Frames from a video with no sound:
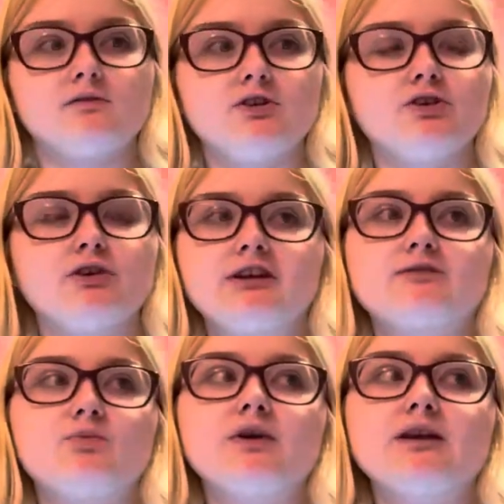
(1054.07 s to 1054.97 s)
You know,
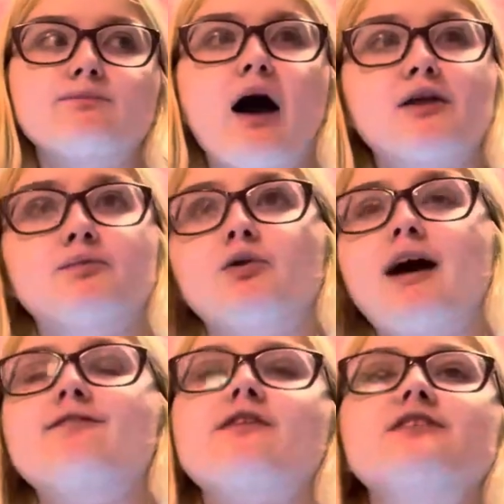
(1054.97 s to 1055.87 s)
it's really impossible to
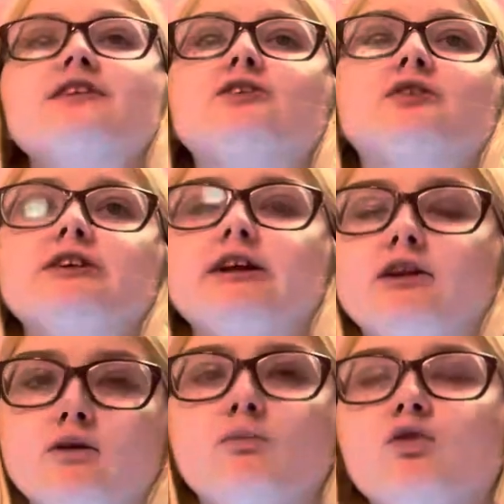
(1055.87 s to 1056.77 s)
have every single
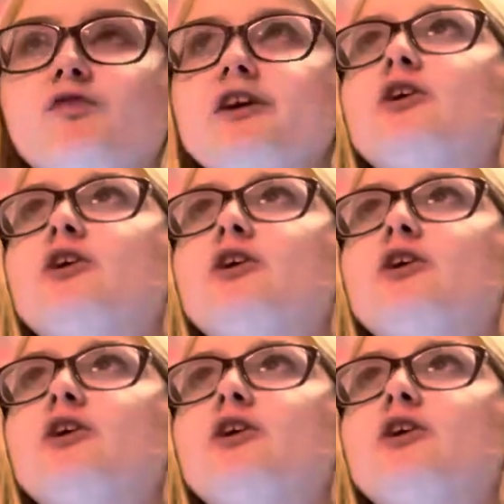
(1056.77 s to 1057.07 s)
detail in a movie,